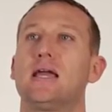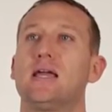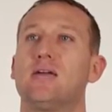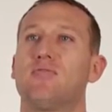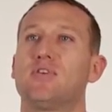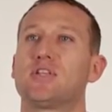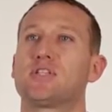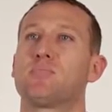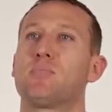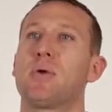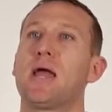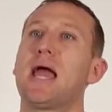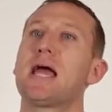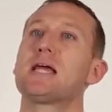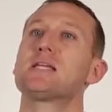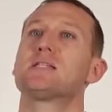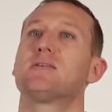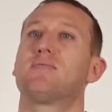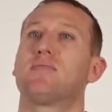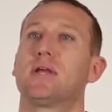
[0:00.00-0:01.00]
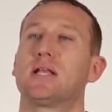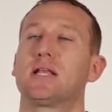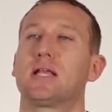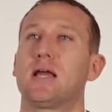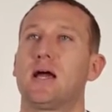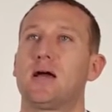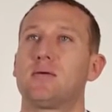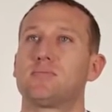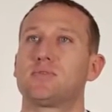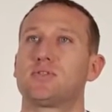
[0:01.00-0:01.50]
If it's passive
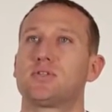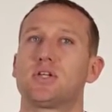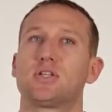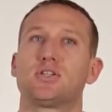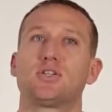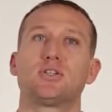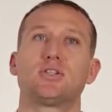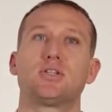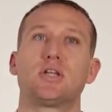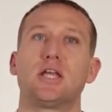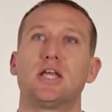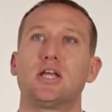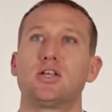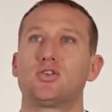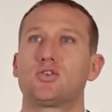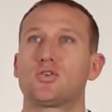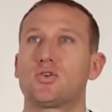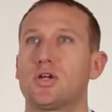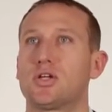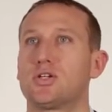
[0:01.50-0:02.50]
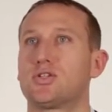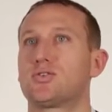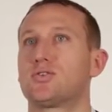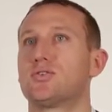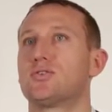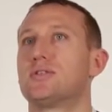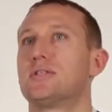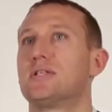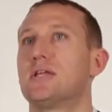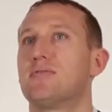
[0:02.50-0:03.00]
income, such as interest
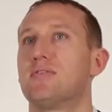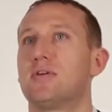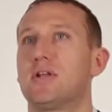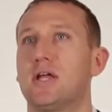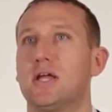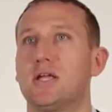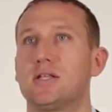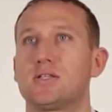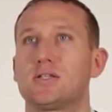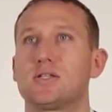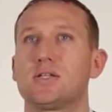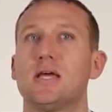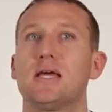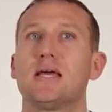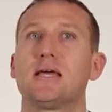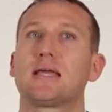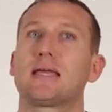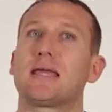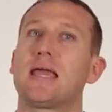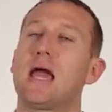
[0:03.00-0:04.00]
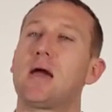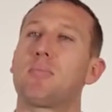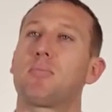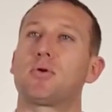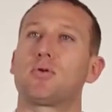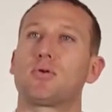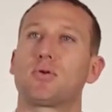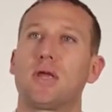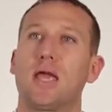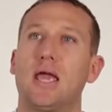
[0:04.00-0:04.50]
or dividends,
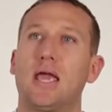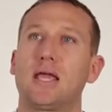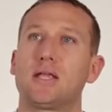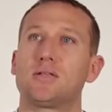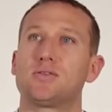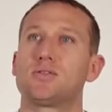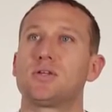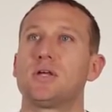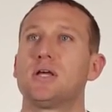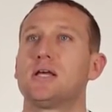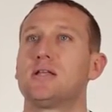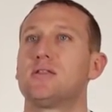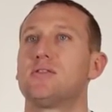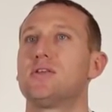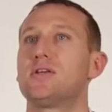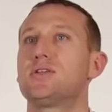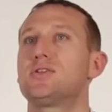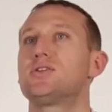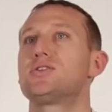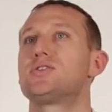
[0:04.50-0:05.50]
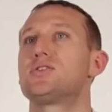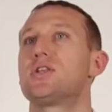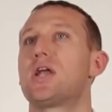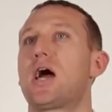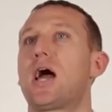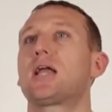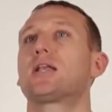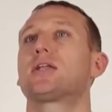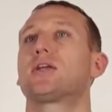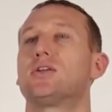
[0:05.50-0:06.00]
capital gains, this is
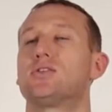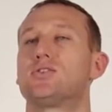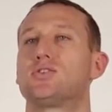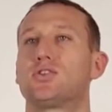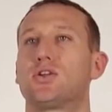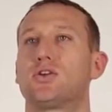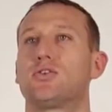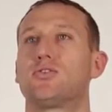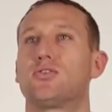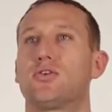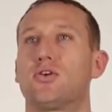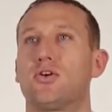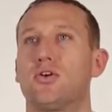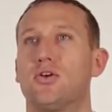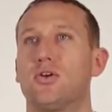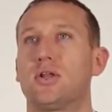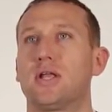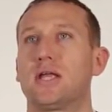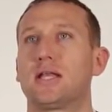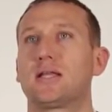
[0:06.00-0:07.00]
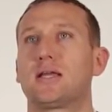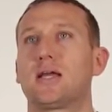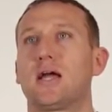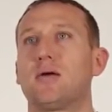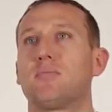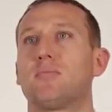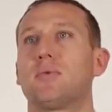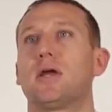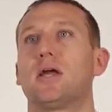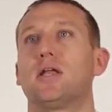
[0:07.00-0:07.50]
not considered earned
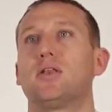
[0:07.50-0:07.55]
income,